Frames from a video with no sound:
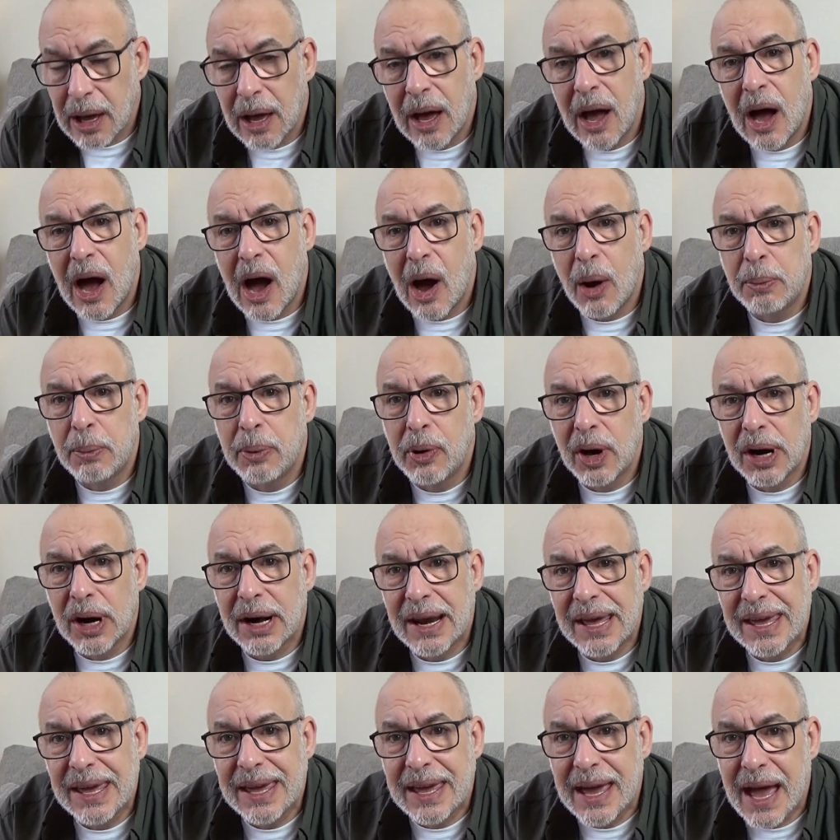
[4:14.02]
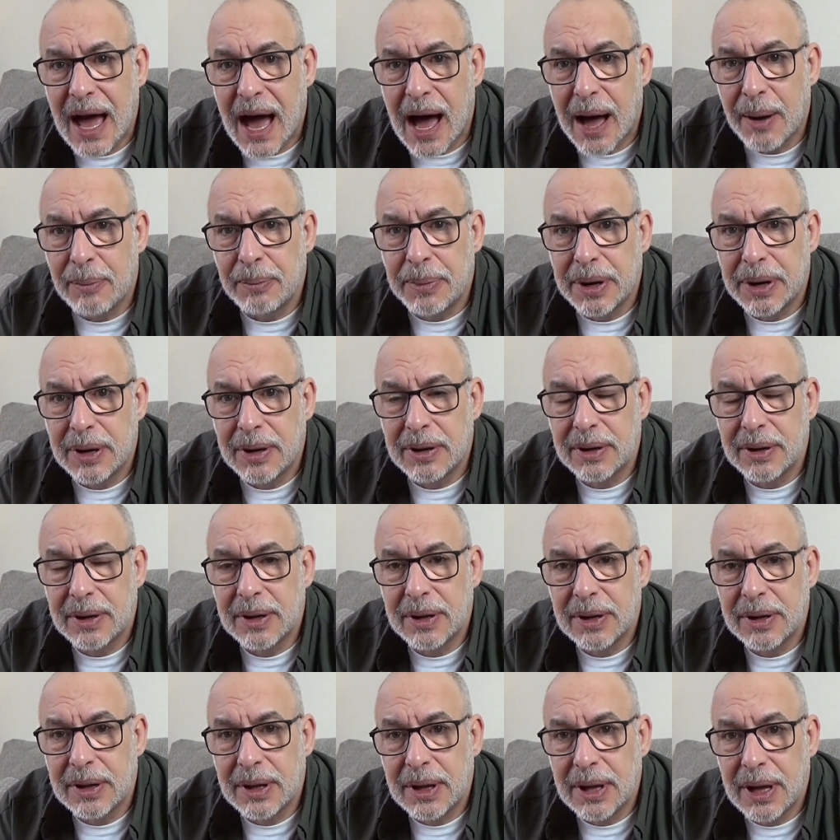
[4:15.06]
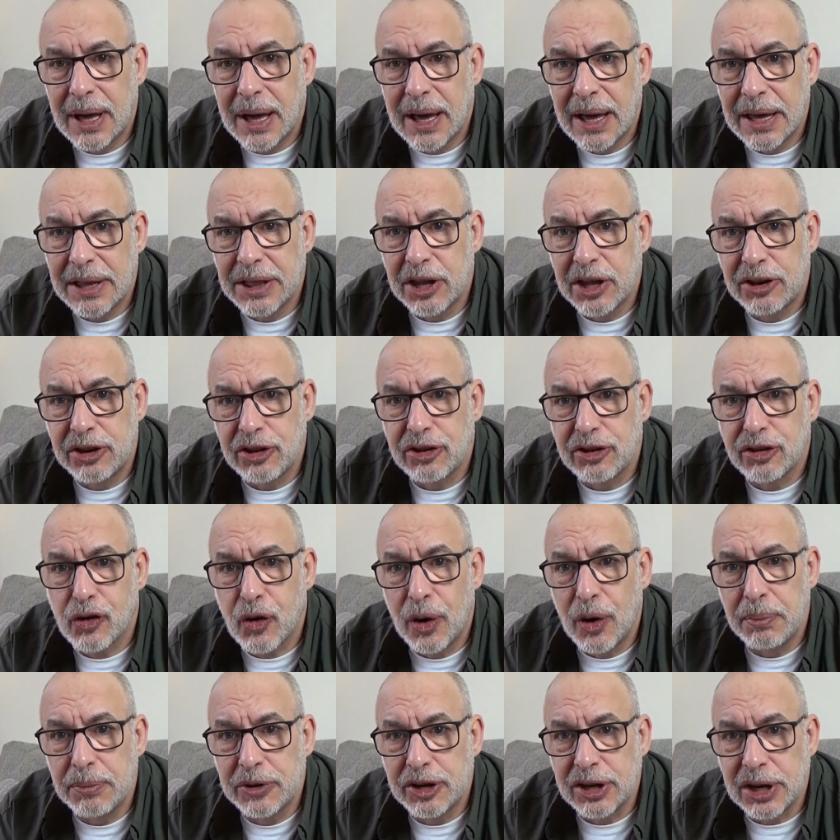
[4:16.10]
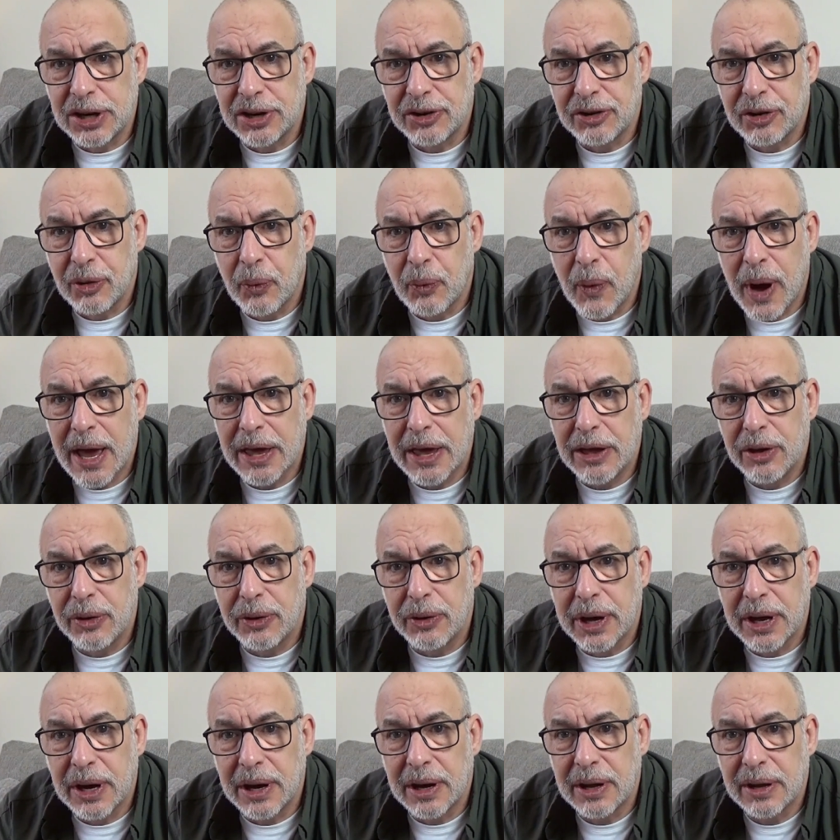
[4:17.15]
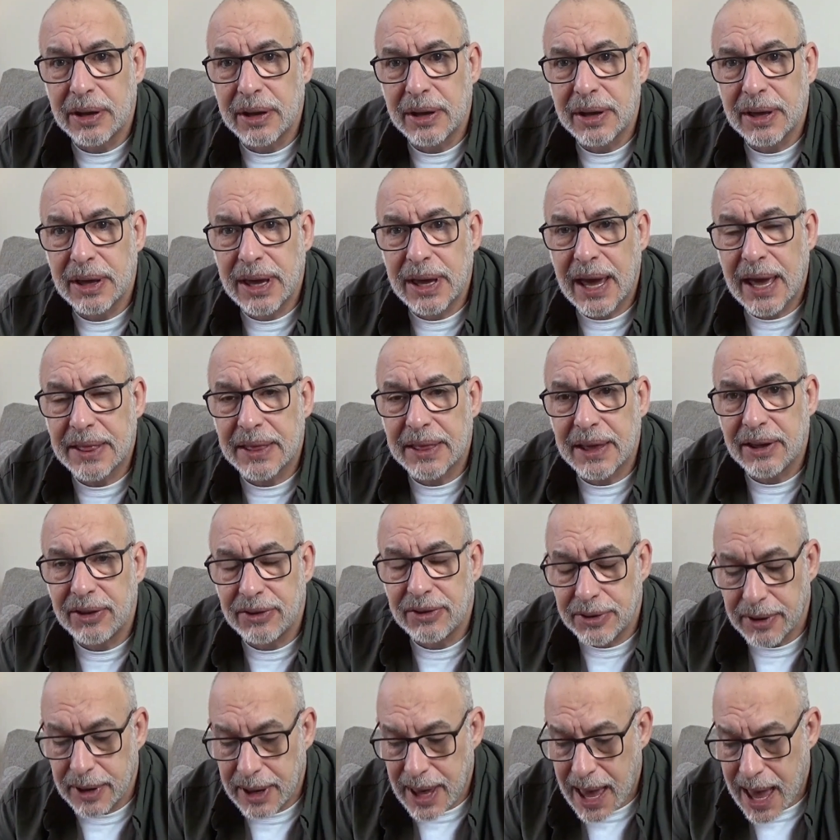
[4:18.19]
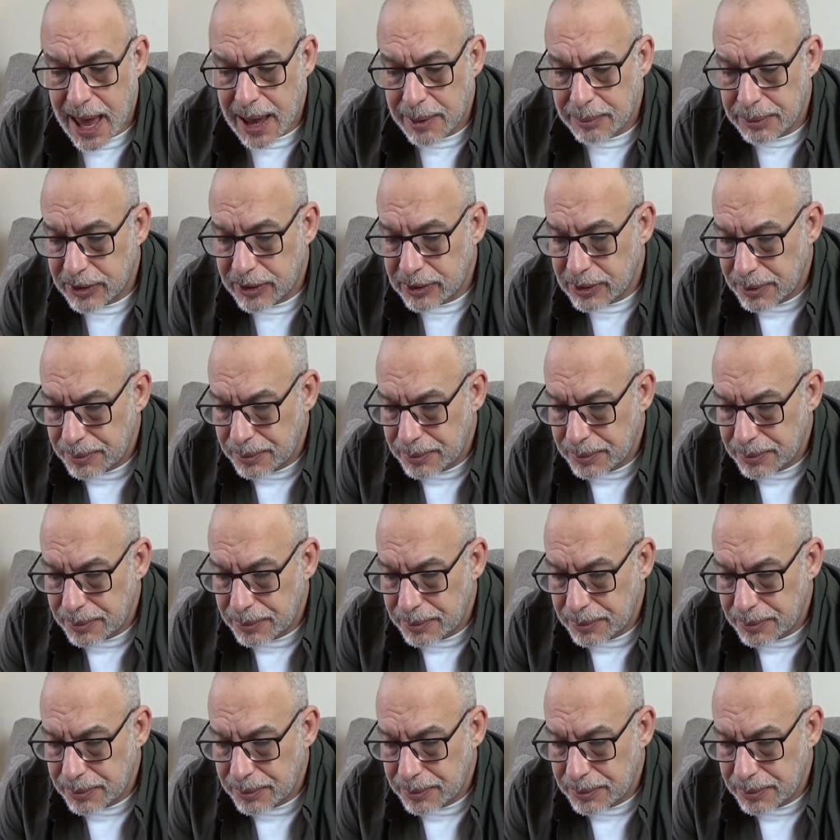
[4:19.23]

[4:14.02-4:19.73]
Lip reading: I'll put a link up in the description to where you can get these apps.